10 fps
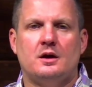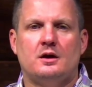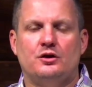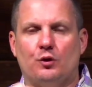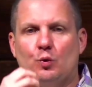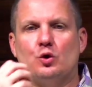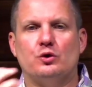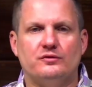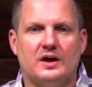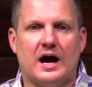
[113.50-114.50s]
the word
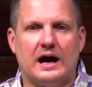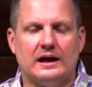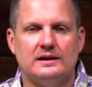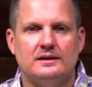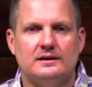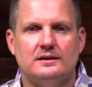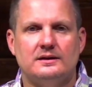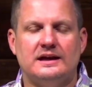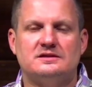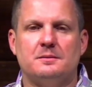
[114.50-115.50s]
of God.
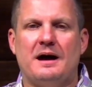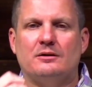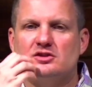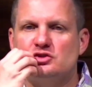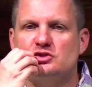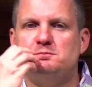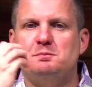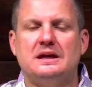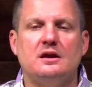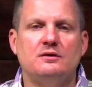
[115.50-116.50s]
It's about
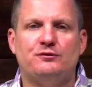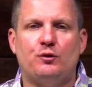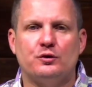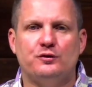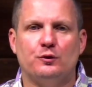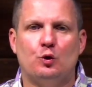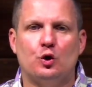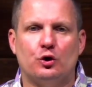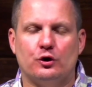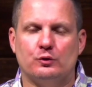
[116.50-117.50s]
speaking forth the
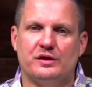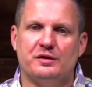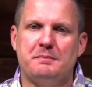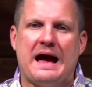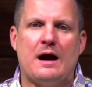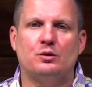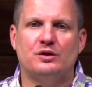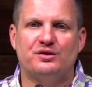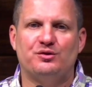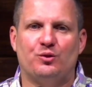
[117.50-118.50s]
word with power and
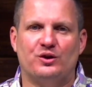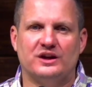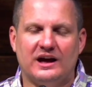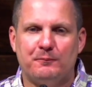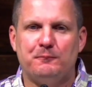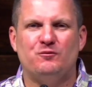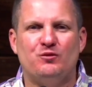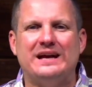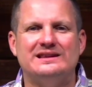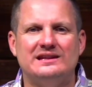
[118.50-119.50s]
authority,
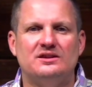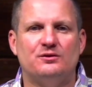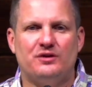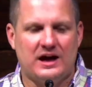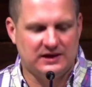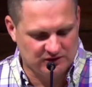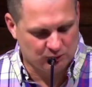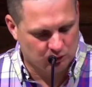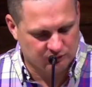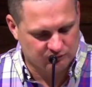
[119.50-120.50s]
rightly dividing the
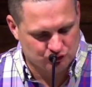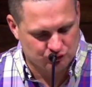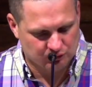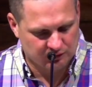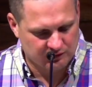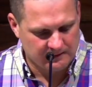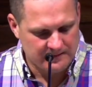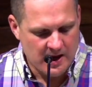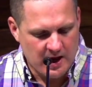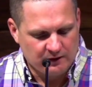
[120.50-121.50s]
word of truth.
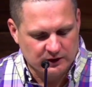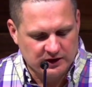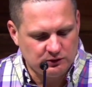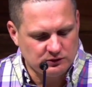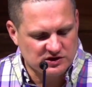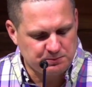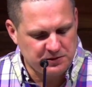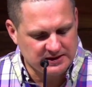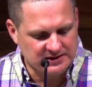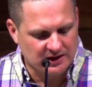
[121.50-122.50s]
For he who speaks in a